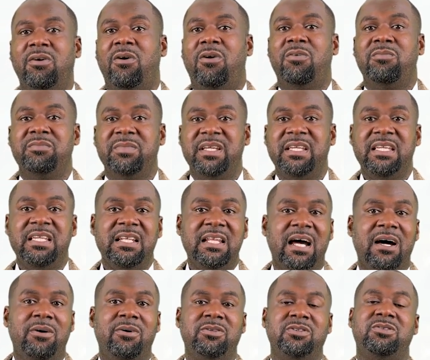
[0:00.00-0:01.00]
or may
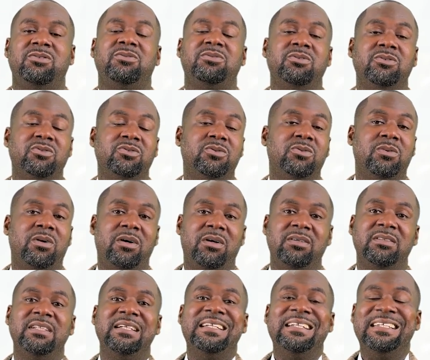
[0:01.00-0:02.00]
either
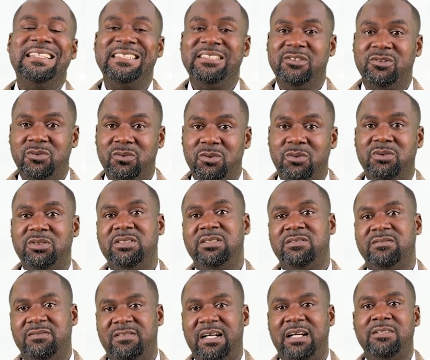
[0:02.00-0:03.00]
also erode
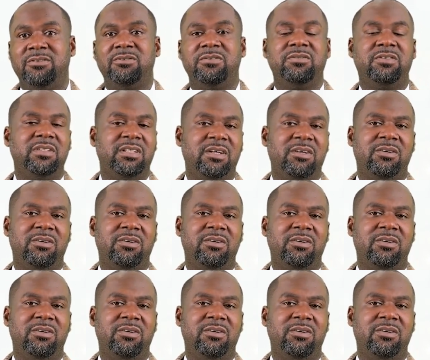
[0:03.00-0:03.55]
value for the